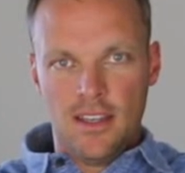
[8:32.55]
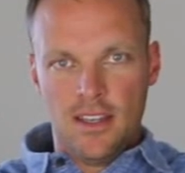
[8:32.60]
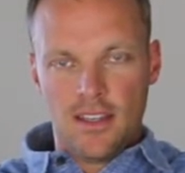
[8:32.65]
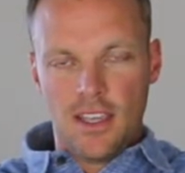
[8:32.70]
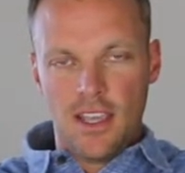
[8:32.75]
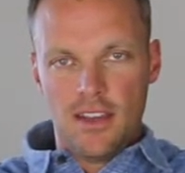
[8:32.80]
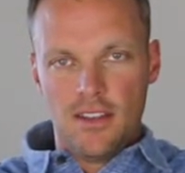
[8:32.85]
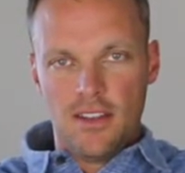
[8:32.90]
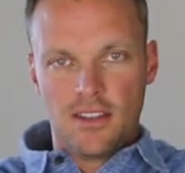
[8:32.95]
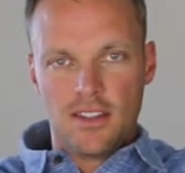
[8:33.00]

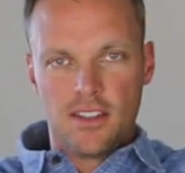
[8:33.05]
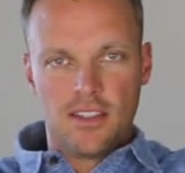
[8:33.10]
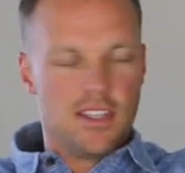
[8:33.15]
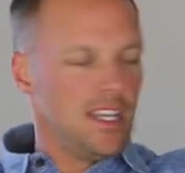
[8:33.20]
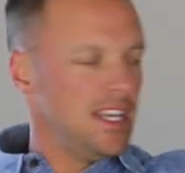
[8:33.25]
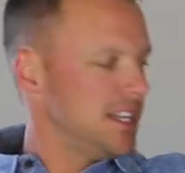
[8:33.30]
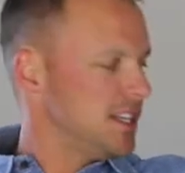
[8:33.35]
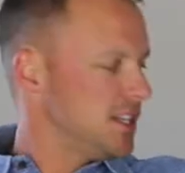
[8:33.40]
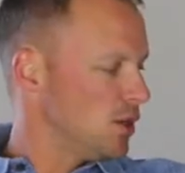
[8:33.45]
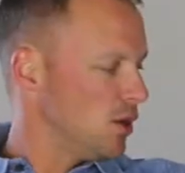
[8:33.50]
Okay, this is the
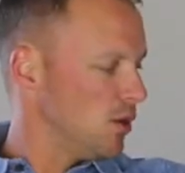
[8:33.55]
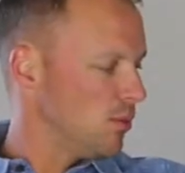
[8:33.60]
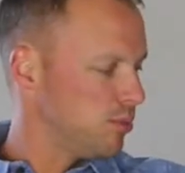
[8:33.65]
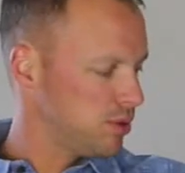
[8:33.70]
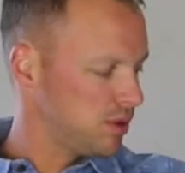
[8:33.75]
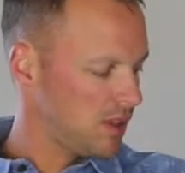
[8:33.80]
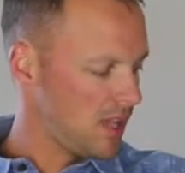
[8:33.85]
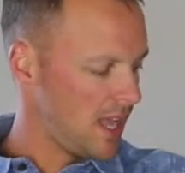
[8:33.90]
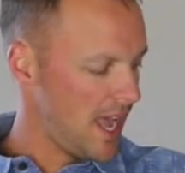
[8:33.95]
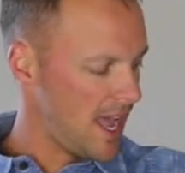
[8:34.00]
indigo
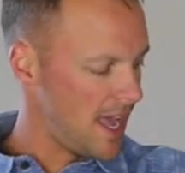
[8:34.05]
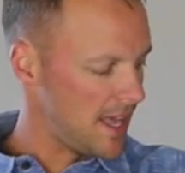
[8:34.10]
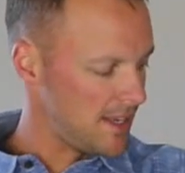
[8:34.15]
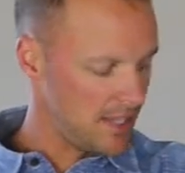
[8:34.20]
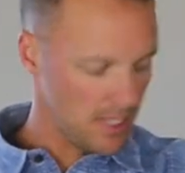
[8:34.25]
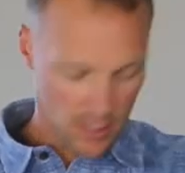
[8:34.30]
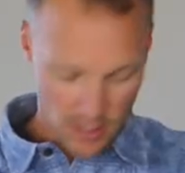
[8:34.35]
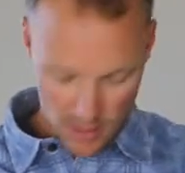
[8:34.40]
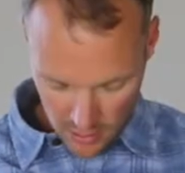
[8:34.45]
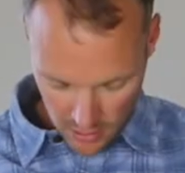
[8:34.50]
plaid,
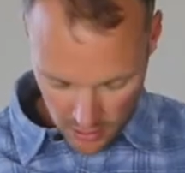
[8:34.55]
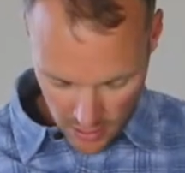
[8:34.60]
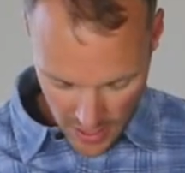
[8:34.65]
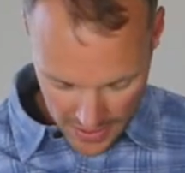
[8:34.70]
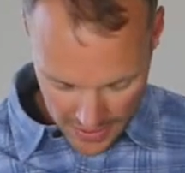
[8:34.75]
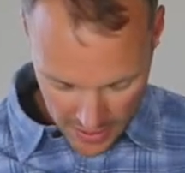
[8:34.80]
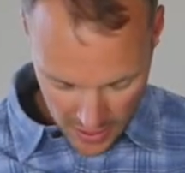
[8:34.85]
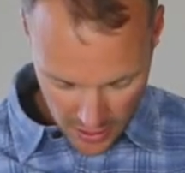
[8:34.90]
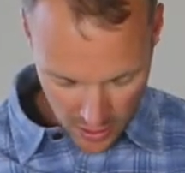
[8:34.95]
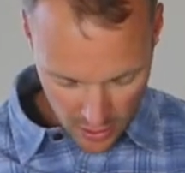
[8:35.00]

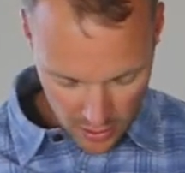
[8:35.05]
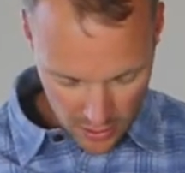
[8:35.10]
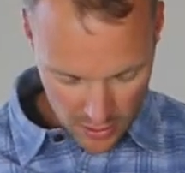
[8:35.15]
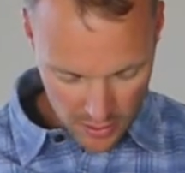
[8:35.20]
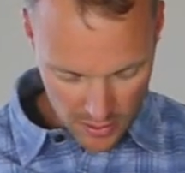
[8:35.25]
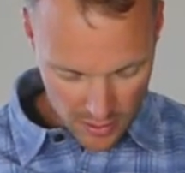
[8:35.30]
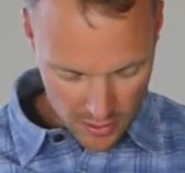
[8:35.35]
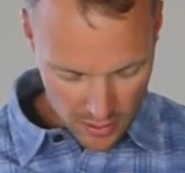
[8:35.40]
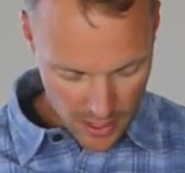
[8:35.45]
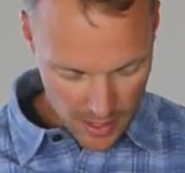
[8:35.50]
light
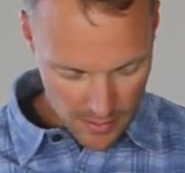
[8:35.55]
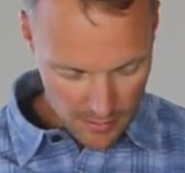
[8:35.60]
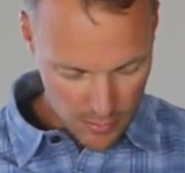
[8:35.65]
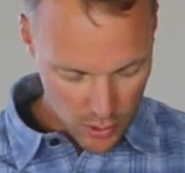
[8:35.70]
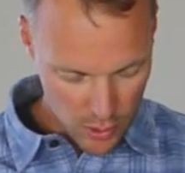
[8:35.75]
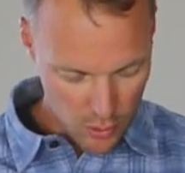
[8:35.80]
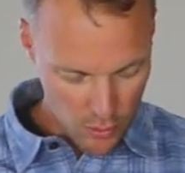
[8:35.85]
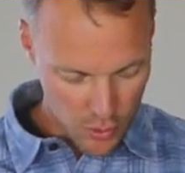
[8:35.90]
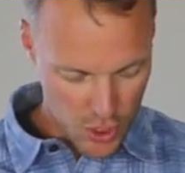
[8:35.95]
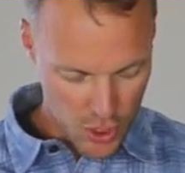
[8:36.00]
colored, light
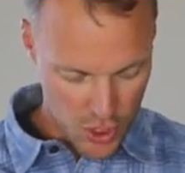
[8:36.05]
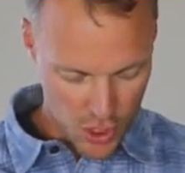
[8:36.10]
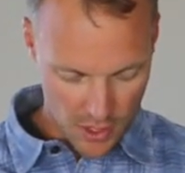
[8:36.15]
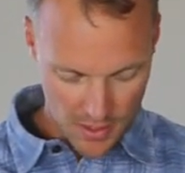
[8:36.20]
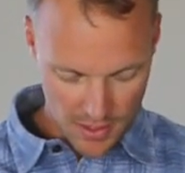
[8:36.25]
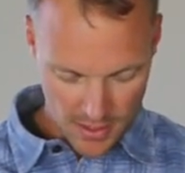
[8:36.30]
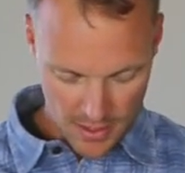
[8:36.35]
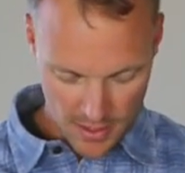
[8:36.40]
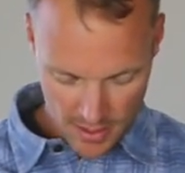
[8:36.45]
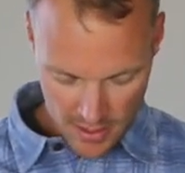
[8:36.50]
blue
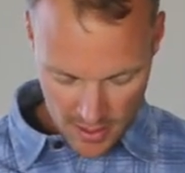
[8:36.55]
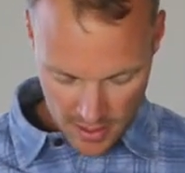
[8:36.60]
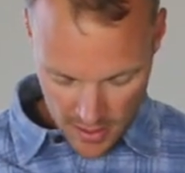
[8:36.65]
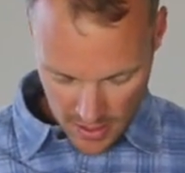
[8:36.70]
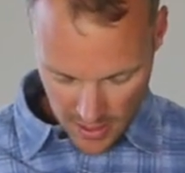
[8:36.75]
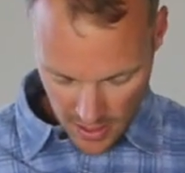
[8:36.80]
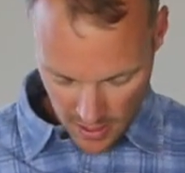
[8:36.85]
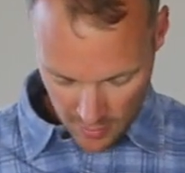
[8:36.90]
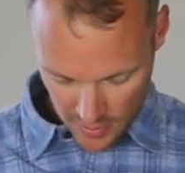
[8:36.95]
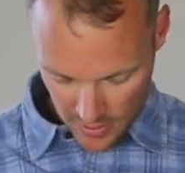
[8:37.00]
shirt. I
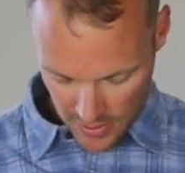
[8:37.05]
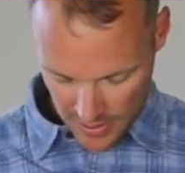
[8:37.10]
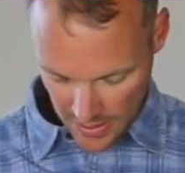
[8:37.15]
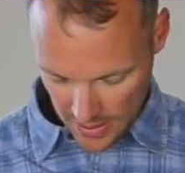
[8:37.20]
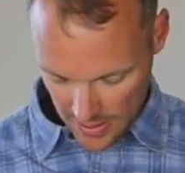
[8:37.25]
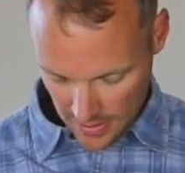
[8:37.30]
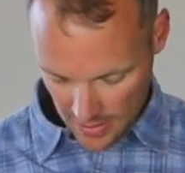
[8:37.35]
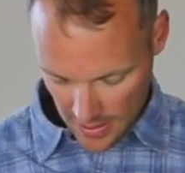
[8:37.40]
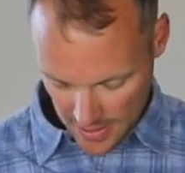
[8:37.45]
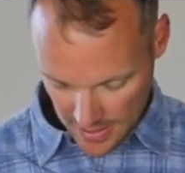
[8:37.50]
really
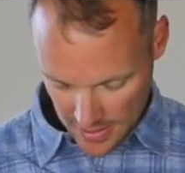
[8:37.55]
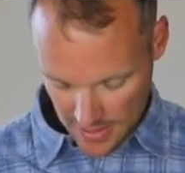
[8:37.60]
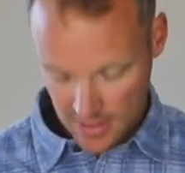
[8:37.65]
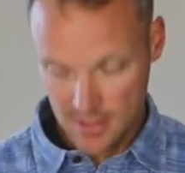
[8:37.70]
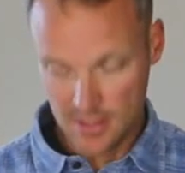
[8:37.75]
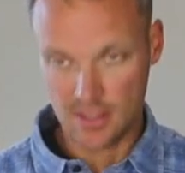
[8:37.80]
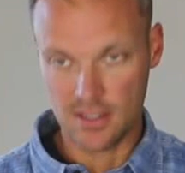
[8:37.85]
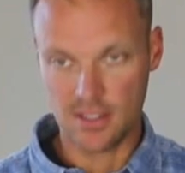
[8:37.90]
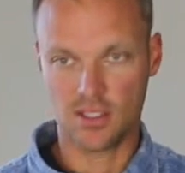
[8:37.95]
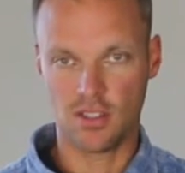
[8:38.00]
kind of like it
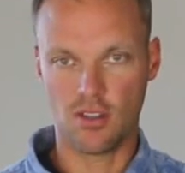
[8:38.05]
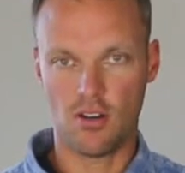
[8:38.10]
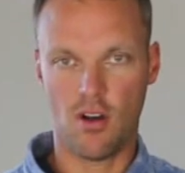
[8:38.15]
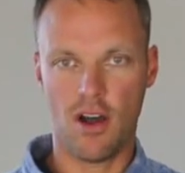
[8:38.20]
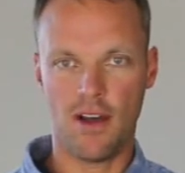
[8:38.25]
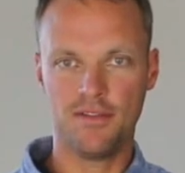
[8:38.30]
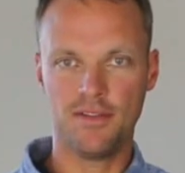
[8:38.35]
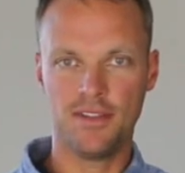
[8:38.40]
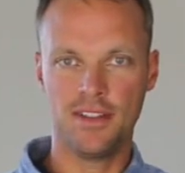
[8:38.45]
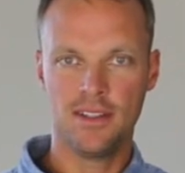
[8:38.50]
because it's
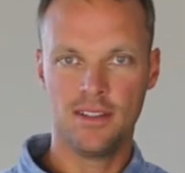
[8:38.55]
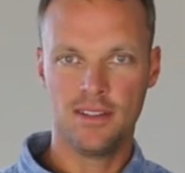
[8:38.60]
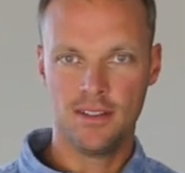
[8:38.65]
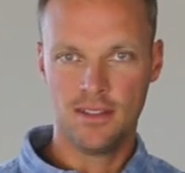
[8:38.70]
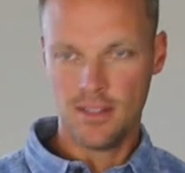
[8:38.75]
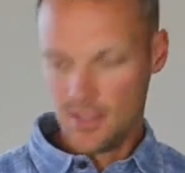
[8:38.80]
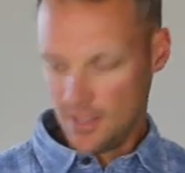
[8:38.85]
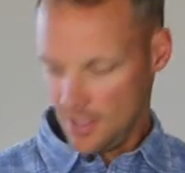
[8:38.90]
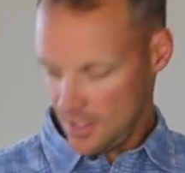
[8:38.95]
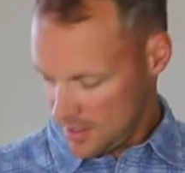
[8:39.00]
soft.
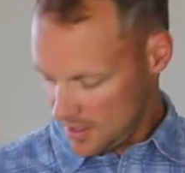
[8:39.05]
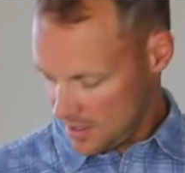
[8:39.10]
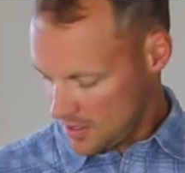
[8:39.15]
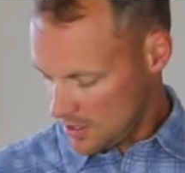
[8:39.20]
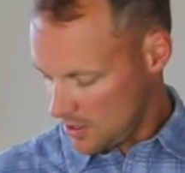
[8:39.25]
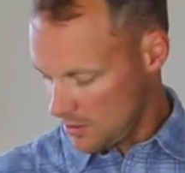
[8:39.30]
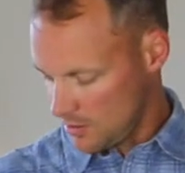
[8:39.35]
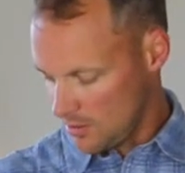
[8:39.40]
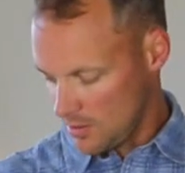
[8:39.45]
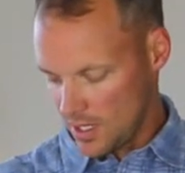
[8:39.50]
And
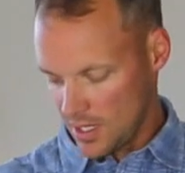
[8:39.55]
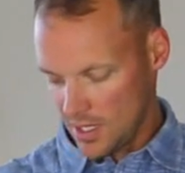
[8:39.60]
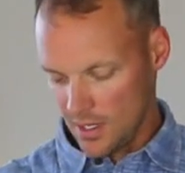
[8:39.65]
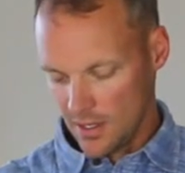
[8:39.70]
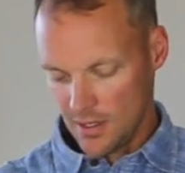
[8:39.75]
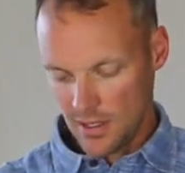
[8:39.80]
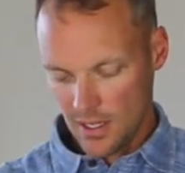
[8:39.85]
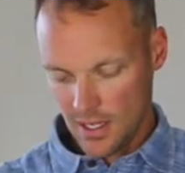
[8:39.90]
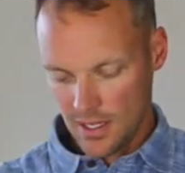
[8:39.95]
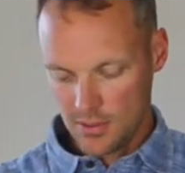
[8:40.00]
so
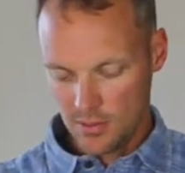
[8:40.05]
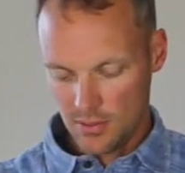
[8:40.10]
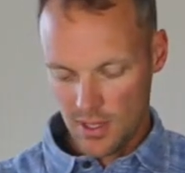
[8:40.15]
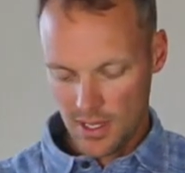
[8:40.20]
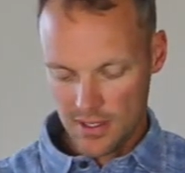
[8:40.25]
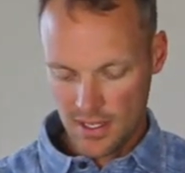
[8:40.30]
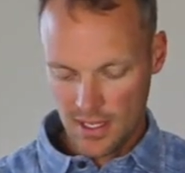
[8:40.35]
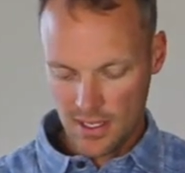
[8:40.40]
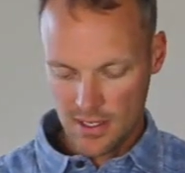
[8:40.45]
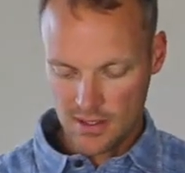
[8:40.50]
uh, I do
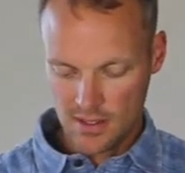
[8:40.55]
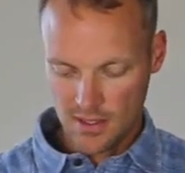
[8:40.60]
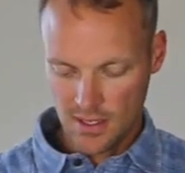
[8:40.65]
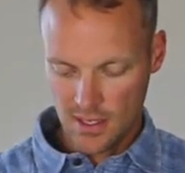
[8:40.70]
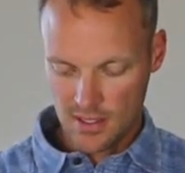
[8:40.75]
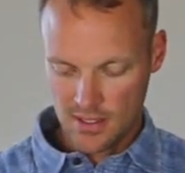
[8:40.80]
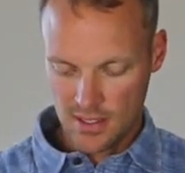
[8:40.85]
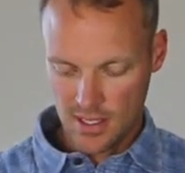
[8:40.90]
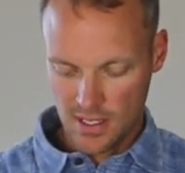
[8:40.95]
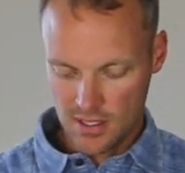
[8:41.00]
like that. It's,
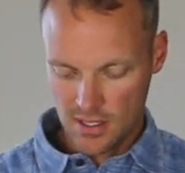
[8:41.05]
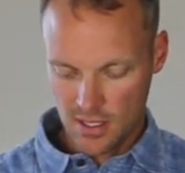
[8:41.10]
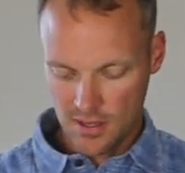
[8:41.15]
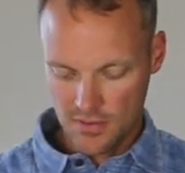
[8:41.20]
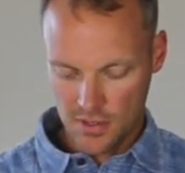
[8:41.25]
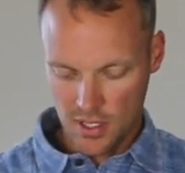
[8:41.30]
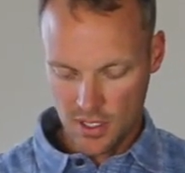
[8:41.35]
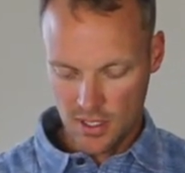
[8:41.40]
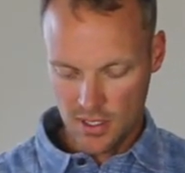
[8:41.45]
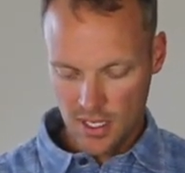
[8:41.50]
it's, a nice
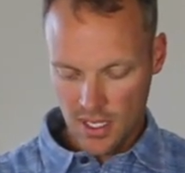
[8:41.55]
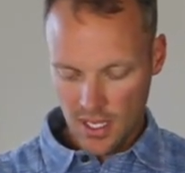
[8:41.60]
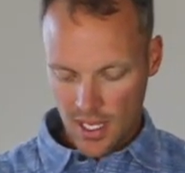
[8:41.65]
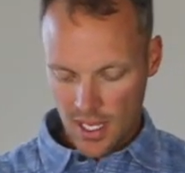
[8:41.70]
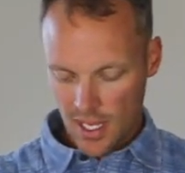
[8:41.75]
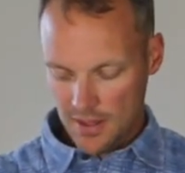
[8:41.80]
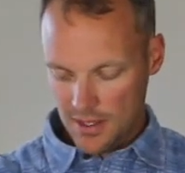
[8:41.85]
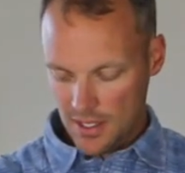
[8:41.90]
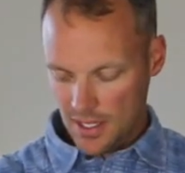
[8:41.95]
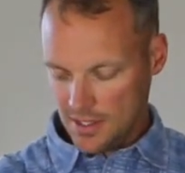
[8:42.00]
soft shirt.
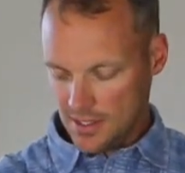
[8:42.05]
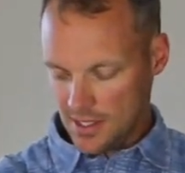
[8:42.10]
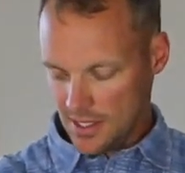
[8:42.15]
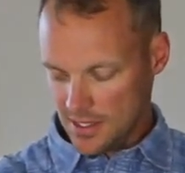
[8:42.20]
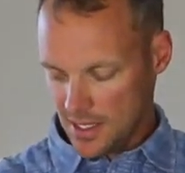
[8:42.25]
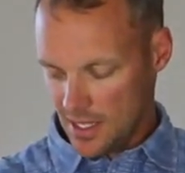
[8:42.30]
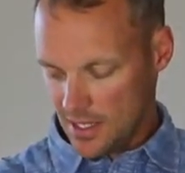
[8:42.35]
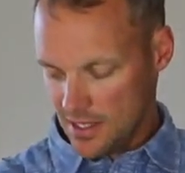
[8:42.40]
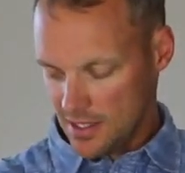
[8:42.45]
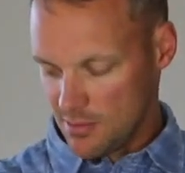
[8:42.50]
And the
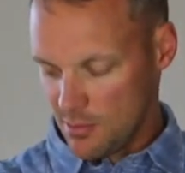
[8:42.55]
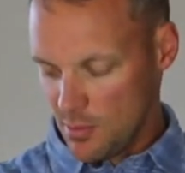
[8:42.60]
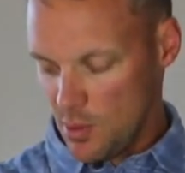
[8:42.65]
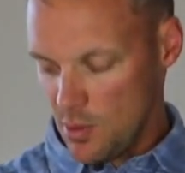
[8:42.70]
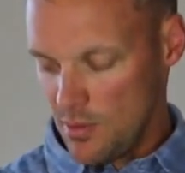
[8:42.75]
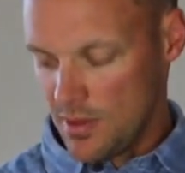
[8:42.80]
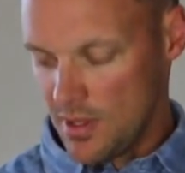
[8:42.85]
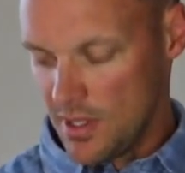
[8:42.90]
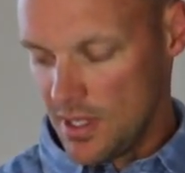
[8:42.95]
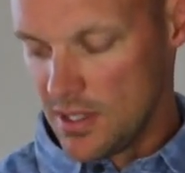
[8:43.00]
inside's kind of smooth.